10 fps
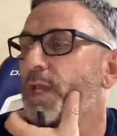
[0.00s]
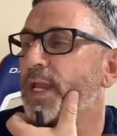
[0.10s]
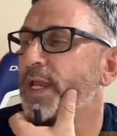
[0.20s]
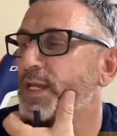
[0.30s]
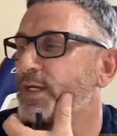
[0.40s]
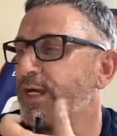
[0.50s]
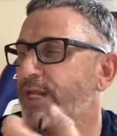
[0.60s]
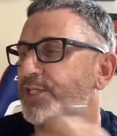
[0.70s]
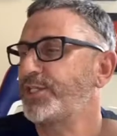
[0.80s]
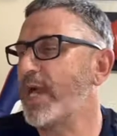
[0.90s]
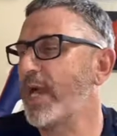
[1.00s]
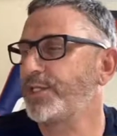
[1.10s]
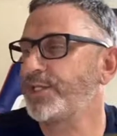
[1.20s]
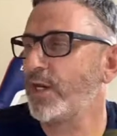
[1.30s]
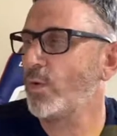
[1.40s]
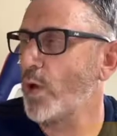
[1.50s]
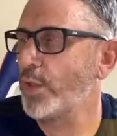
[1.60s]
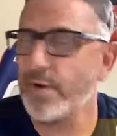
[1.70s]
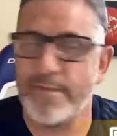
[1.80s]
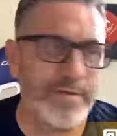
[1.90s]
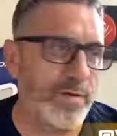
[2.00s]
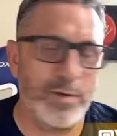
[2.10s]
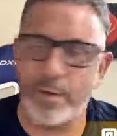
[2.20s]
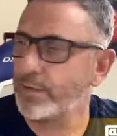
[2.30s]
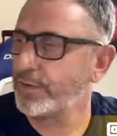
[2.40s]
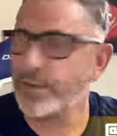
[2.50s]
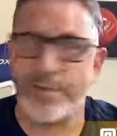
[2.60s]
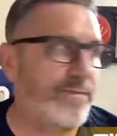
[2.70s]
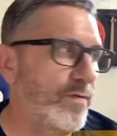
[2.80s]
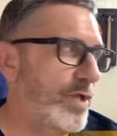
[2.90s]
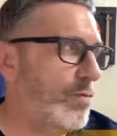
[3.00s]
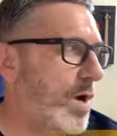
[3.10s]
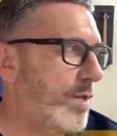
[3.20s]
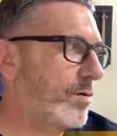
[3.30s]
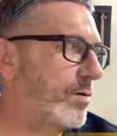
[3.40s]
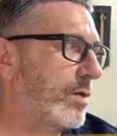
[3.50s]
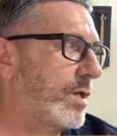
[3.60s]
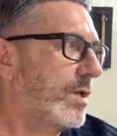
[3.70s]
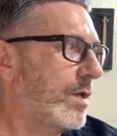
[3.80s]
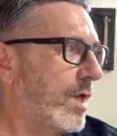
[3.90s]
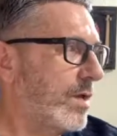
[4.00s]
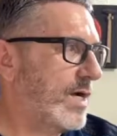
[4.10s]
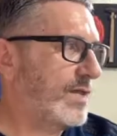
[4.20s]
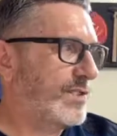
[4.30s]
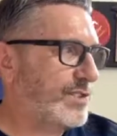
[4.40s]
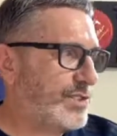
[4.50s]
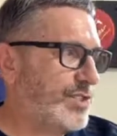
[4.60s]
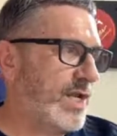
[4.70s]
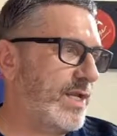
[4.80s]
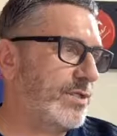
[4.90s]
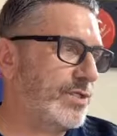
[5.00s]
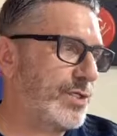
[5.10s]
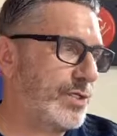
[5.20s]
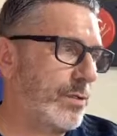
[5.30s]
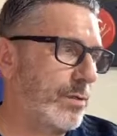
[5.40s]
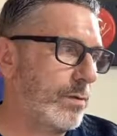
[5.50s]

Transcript: And the latest status on the weather in Philly, the Philly weather, unless it's changed.